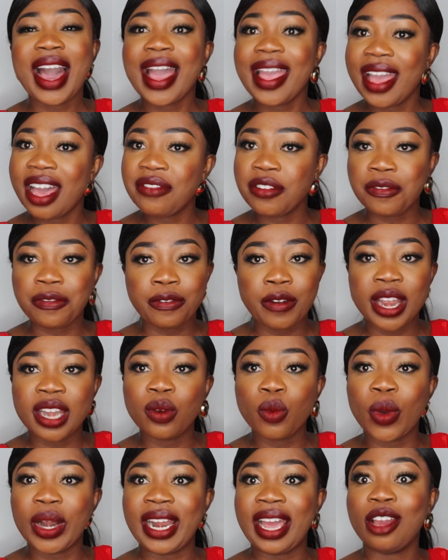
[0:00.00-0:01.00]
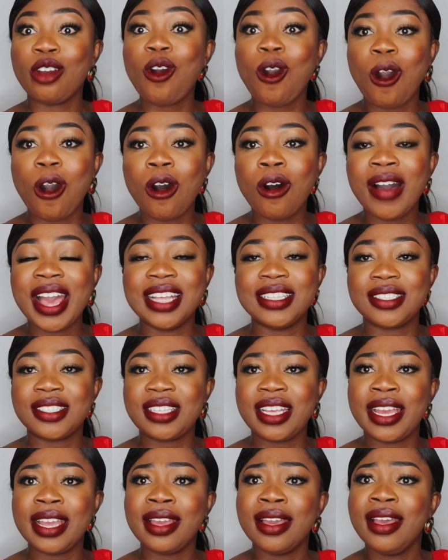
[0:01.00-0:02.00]
I have a friend when I call and
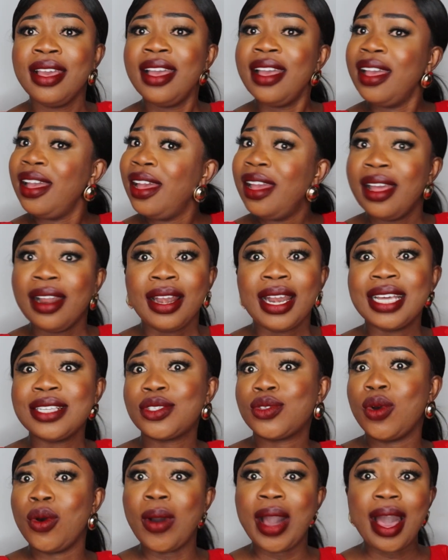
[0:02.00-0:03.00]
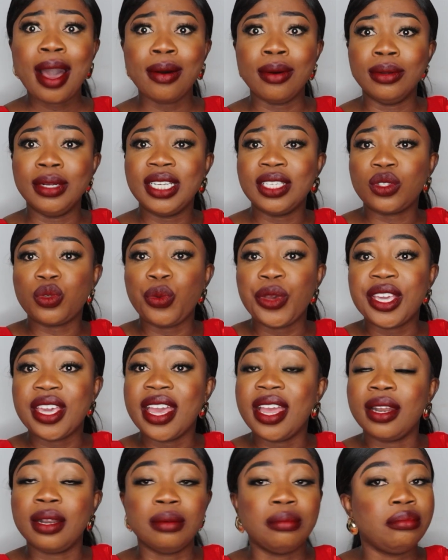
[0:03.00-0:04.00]
say, let's go out this
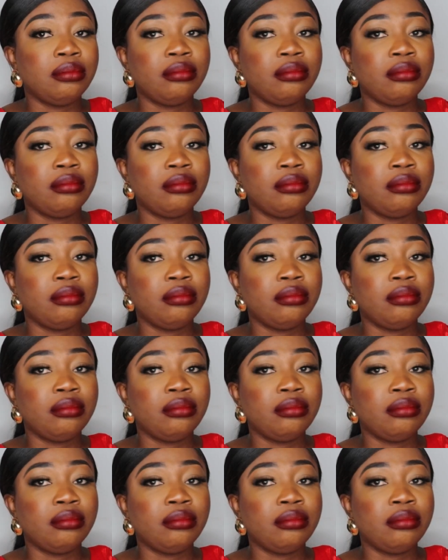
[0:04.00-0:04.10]
weekend